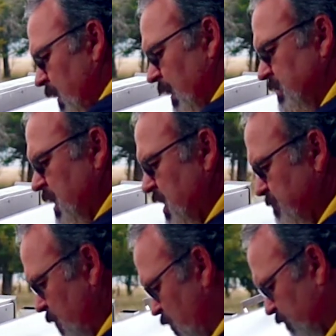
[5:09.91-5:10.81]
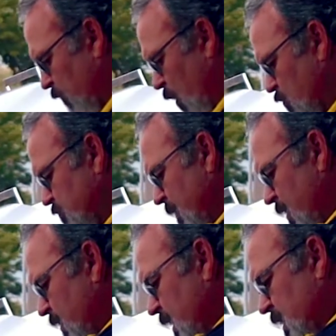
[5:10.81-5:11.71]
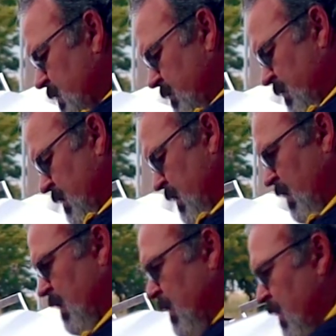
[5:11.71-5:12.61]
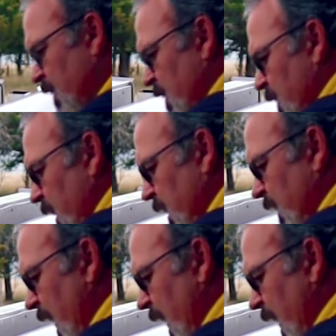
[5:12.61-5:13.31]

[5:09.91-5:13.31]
a teaspoon of rosemary, and